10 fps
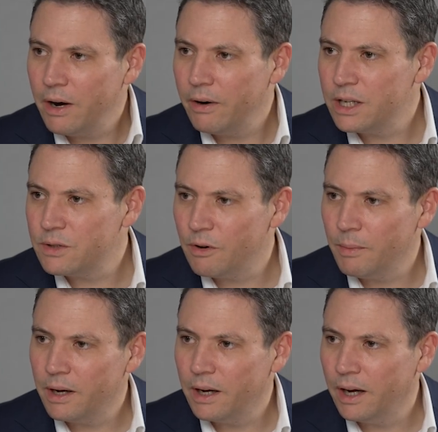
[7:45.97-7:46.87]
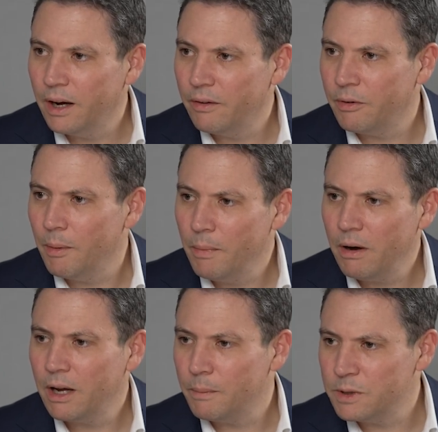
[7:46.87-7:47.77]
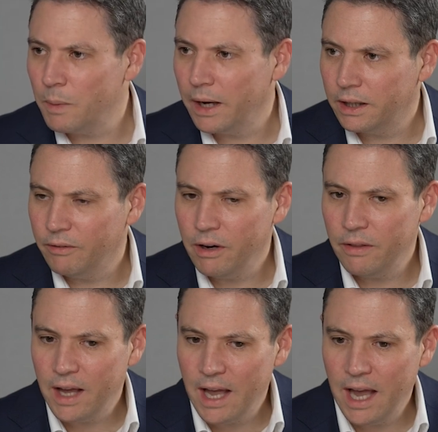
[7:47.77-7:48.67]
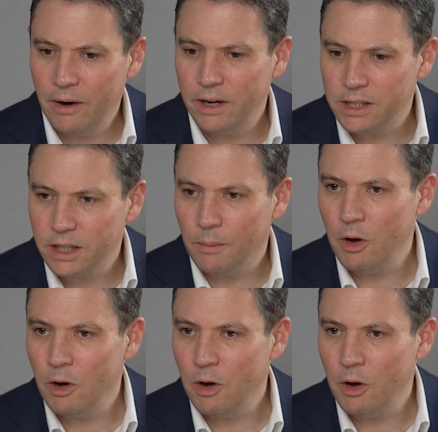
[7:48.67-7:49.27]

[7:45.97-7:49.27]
areas from a market perspective? Are there areas at the